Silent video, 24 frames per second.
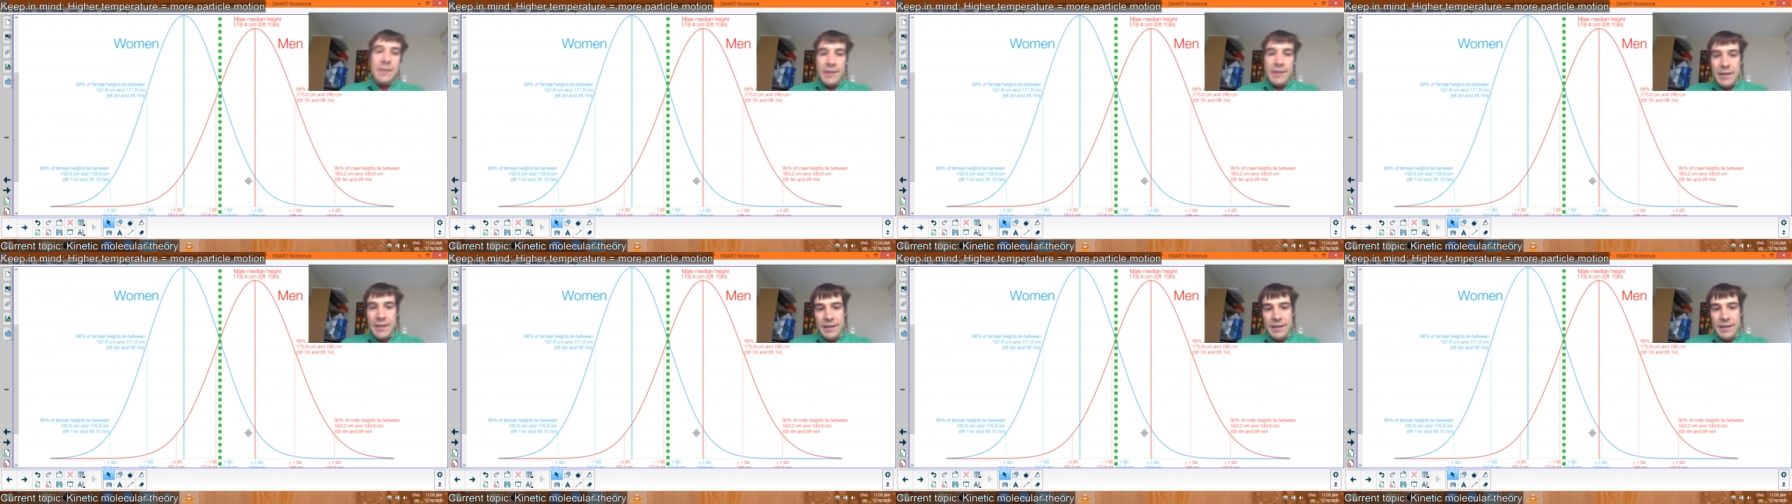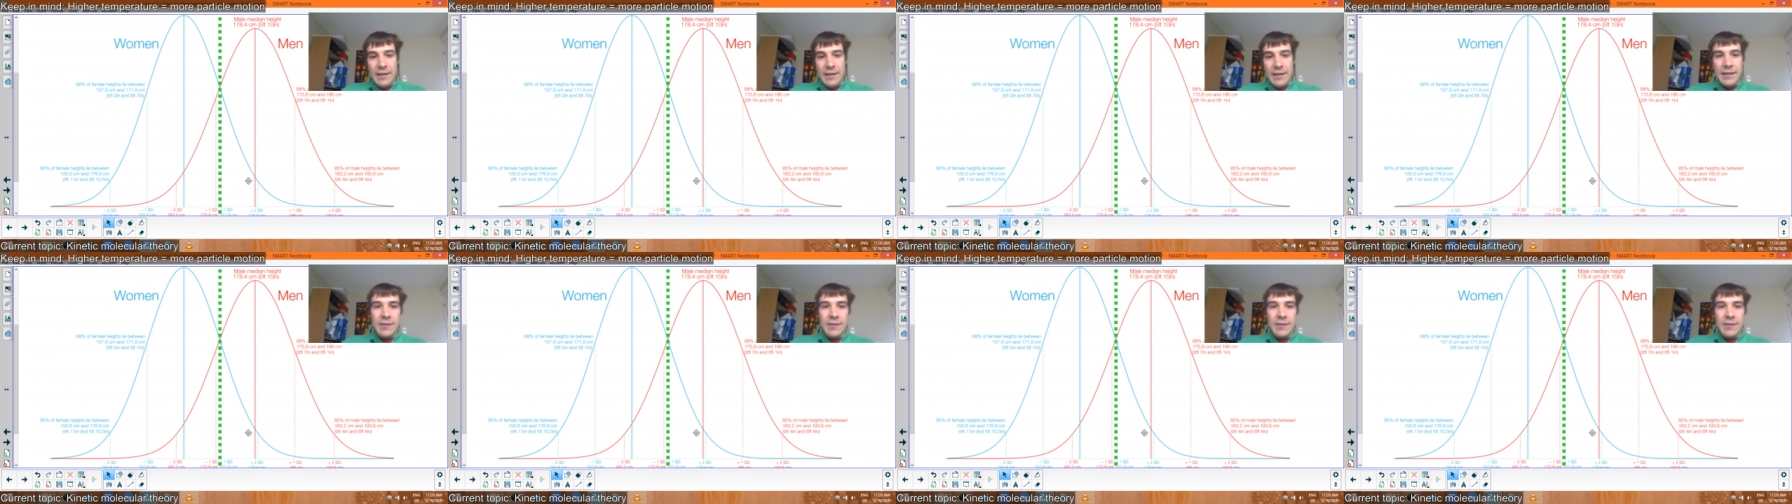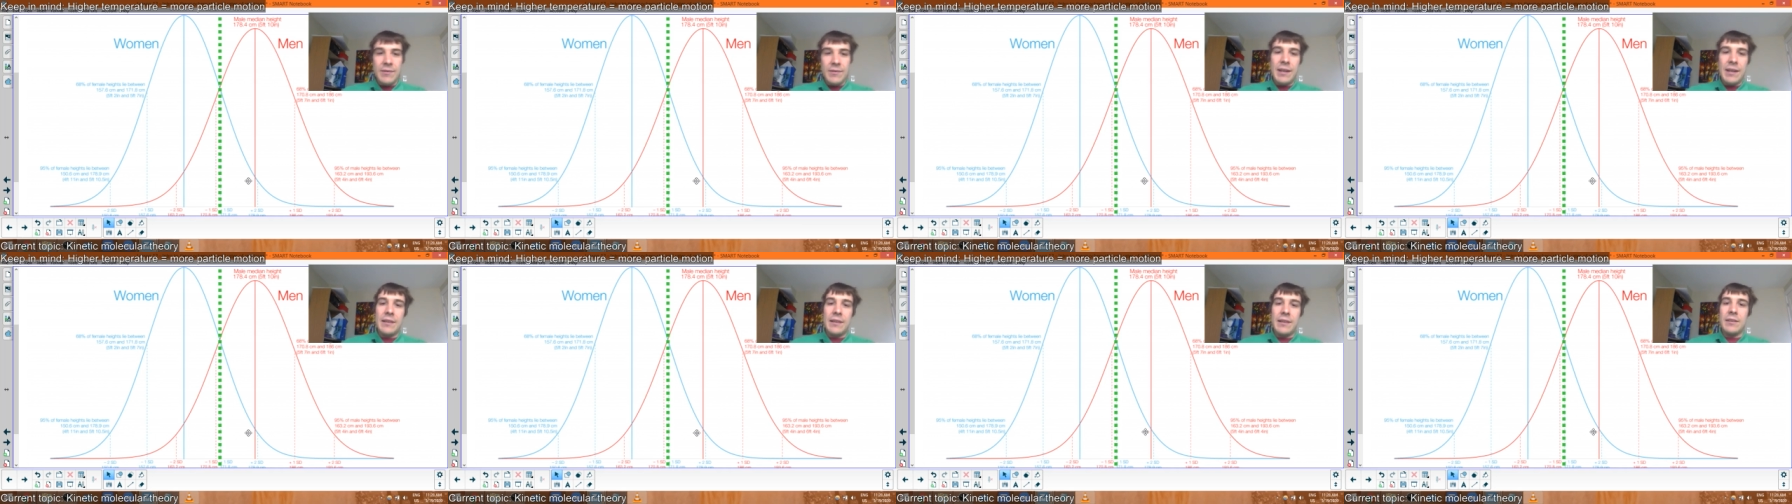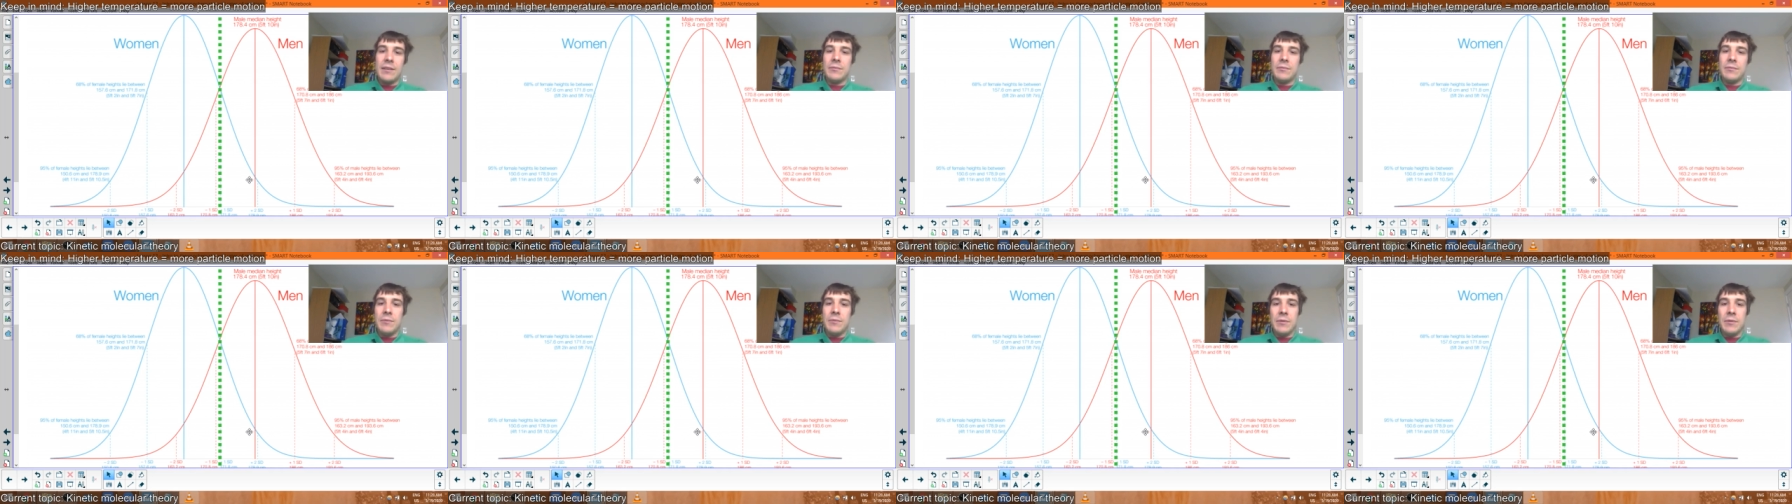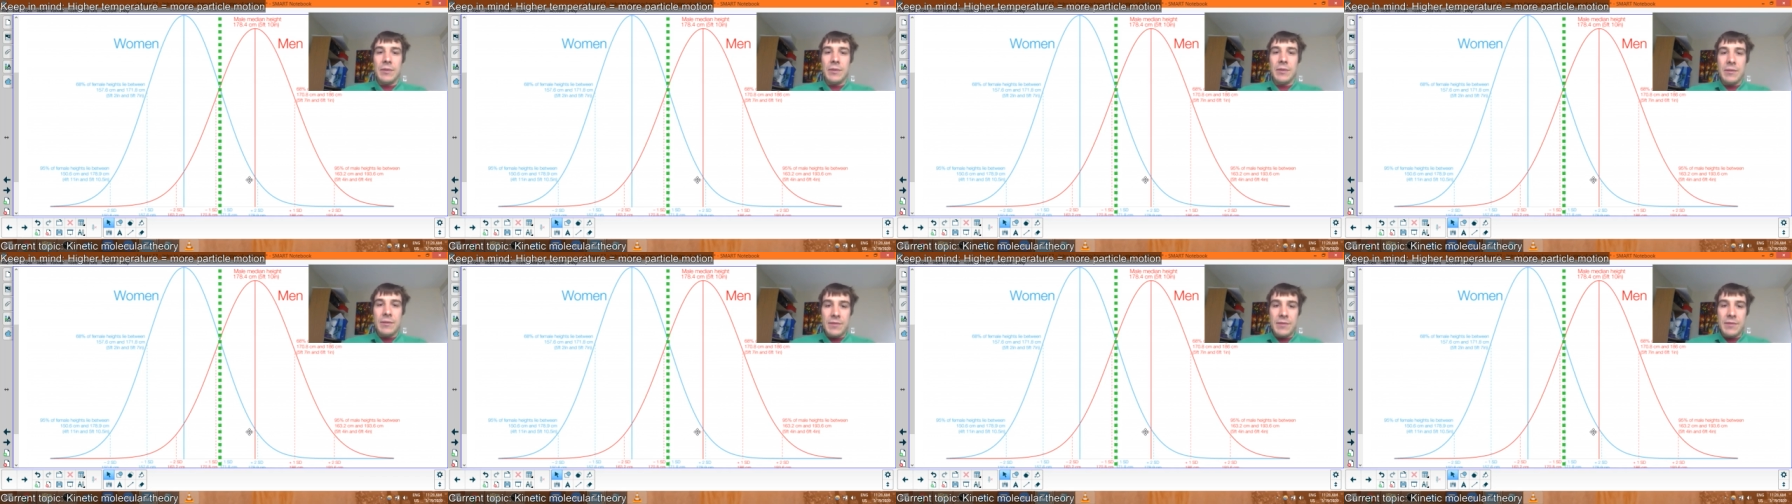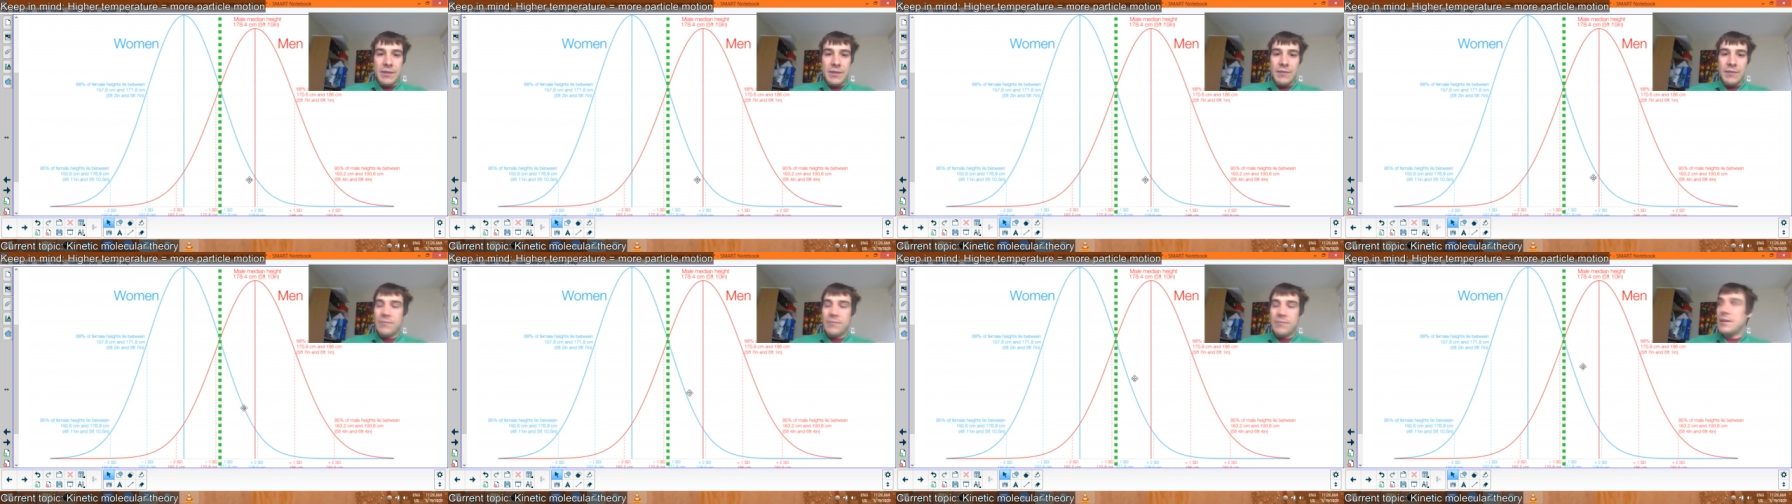that can ride our roller coaster?